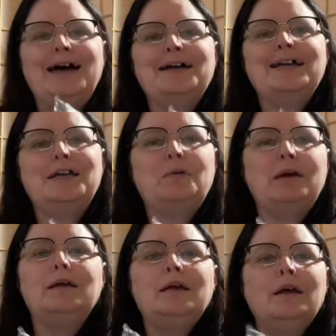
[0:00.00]
uh,
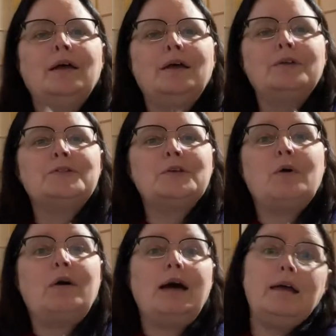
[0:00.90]
anyway,
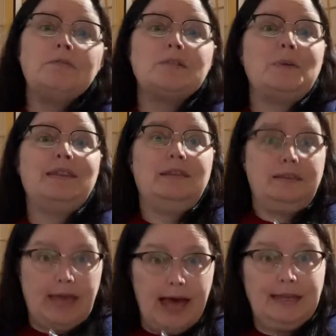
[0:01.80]
so I haven't spun
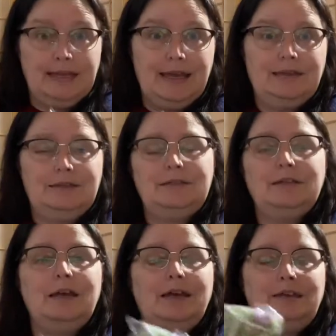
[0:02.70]
that yet.
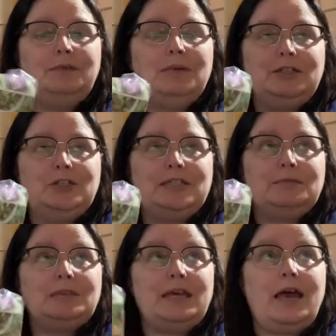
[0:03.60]
Uh, to me, it just
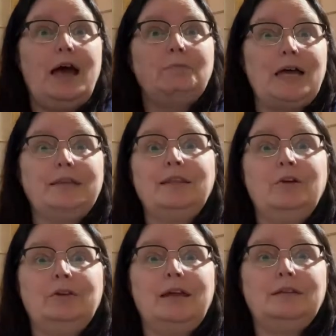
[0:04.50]
seems like I'm not
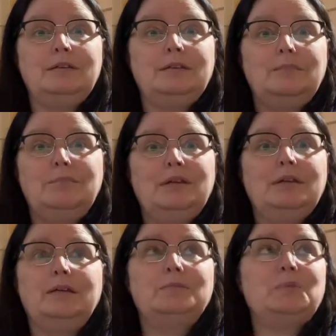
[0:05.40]
there yet, but
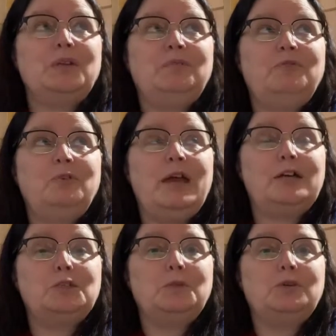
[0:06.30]
I'm spinning faux
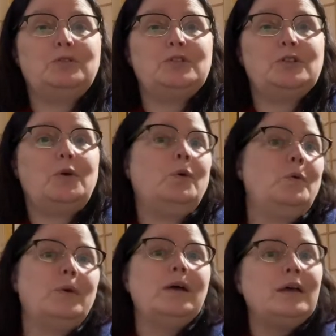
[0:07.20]
cashmere,
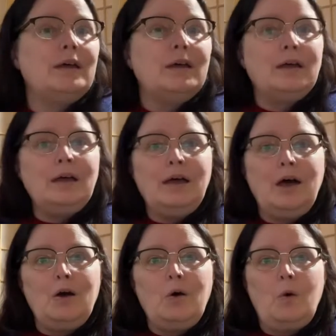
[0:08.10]
so
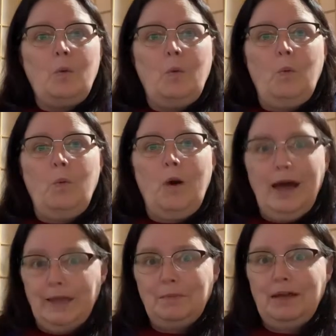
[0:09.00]
why
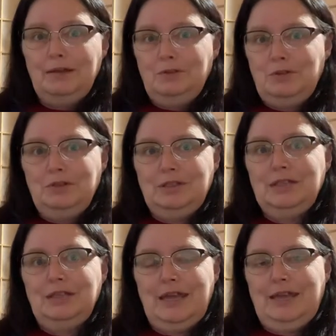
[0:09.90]
am I
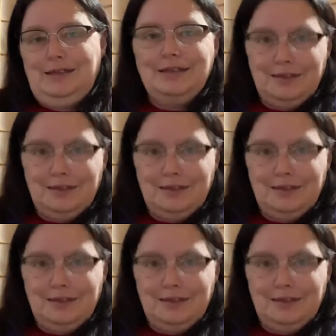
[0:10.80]
delayed?